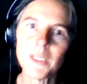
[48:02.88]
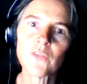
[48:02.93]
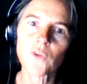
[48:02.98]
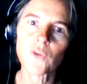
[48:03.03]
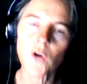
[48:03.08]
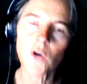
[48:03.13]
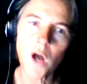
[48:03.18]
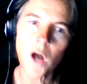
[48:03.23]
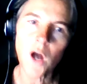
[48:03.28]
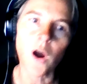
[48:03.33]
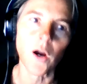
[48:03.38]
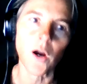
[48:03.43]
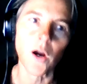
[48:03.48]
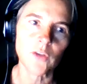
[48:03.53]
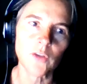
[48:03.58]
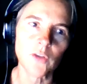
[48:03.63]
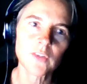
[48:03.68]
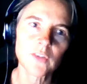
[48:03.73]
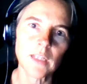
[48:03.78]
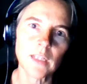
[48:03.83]
for
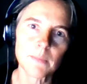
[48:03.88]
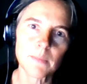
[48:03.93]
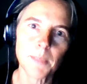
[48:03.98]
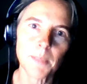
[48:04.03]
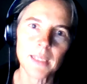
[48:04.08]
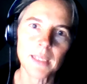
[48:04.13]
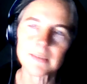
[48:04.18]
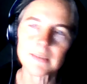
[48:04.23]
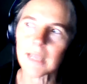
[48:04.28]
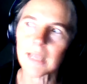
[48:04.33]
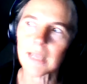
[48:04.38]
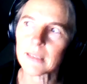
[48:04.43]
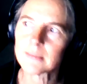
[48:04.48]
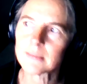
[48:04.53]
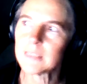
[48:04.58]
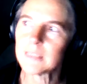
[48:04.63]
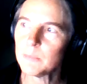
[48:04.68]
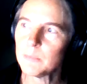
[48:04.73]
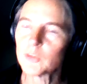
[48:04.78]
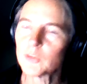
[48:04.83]
cars that
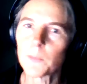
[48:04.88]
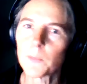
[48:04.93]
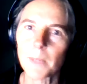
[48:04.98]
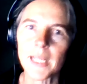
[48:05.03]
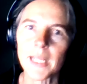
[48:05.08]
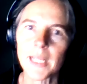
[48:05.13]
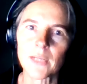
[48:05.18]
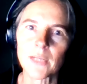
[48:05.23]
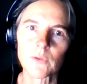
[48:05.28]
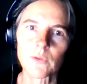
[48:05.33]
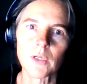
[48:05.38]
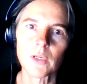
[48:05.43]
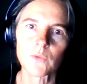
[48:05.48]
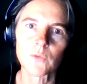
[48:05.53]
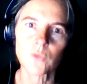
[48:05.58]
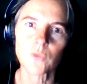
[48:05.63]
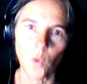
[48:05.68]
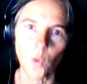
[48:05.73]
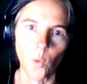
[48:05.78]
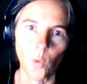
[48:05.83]
seems to play a
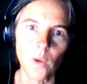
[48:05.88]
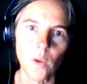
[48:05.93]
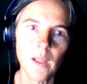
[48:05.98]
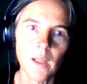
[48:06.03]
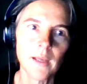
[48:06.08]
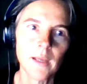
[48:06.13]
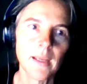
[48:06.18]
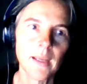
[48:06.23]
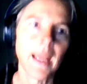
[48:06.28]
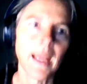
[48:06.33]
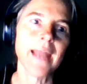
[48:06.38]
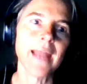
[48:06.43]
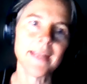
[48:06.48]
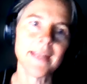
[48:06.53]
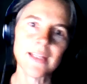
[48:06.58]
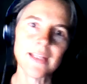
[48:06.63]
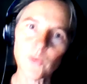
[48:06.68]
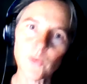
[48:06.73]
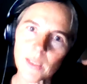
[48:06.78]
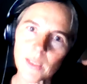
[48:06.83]
role. And
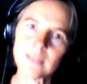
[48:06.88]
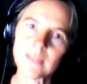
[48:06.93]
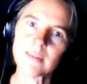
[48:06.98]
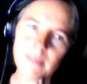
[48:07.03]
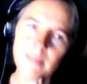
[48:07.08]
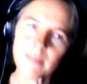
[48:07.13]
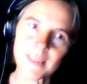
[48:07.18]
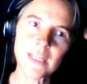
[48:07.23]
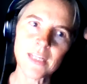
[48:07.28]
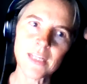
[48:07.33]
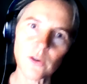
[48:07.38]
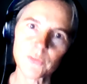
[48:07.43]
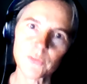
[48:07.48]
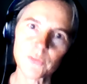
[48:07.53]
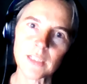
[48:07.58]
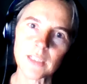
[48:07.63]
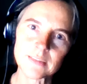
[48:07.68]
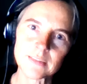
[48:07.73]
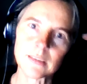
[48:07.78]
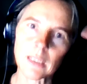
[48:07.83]
then you can think of,
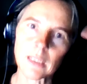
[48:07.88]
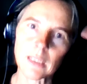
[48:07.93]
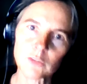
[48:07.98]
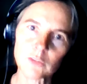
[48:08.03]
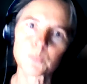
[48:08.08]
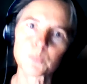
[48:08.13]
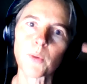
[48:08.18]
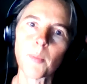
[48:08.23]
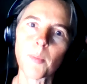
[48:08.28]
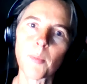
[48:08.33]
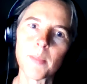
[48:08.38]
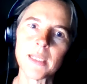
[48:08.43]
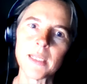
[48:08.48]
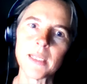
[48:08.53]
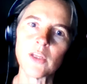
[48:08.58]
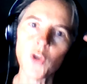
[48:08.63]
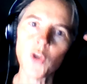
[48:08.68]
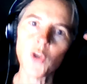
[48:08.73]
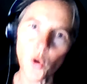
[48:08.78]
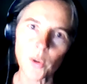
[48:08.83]
let's say, that's probably
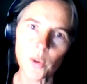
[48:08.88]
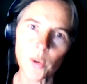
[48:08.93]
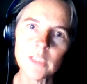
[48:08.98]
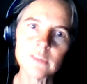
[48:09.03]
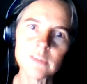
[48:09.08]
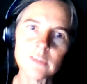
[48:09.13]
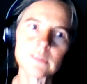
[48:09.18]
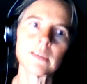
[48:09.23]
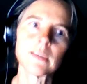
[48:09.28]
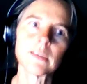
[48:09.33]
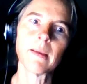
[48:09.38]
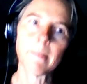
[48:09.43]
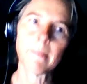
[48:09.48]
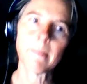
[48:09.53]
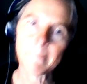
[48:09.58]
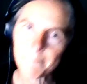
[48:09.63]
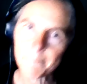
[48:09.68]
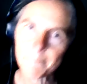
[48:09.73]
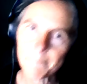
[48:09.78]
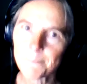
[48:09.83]
the noise
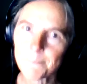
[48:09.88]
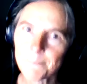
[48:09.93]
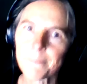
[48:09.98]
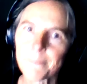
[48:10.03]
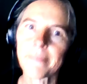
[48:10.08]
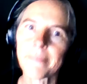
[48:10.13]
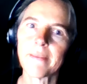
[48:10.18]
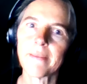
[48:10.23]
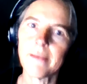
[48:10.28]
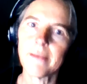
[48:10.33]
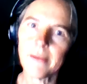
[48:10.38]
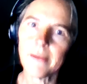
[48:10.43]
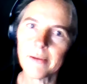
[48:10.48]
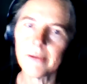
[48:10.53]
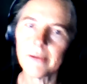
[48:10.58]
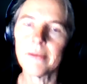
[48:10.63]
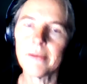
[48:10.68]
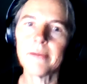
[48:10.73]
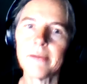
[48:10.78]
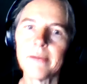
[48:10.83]

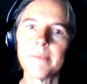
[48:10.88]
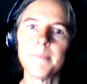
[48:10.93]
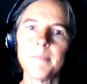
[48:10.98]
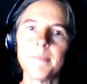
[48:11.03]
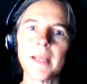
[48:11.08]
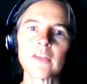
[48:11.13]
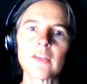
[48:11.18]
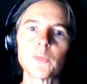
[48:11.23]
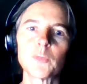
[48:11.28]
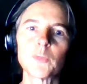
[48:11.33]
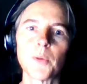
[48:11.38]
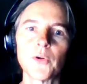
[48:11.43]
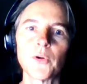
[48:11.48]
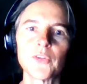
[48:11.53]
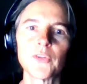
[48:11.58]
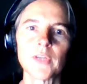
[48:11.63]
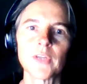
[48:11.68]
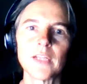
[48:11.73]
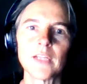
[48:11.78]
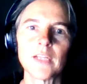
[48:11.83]

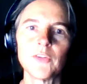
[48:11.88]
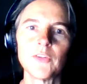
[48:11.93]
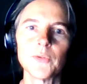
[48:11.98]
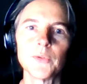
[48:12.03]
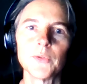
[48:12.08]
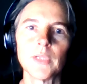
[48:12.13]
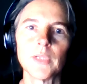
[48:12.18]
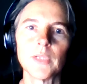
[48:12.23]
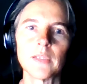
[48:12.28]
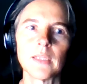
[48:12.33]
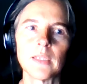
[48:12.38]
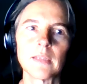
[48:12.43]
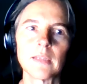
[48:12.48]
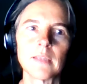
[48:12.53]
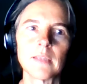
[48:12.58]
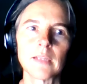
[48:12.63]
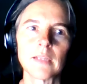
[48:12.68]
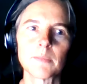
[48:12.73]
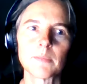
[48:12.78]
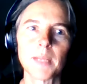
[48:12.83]
exposure
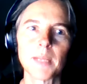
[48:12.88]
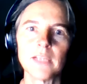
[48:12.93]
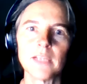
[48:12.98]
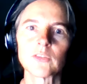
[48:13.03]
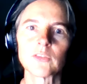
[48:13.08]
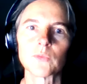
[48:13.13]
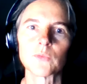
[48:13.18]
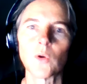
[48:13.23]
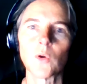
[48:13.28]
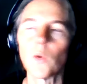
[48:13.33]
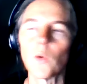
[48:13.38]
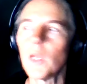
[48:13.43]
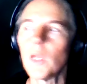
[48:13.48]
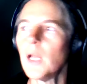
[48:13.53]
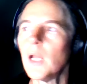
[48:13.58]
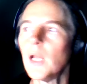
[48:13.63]
that plays a role.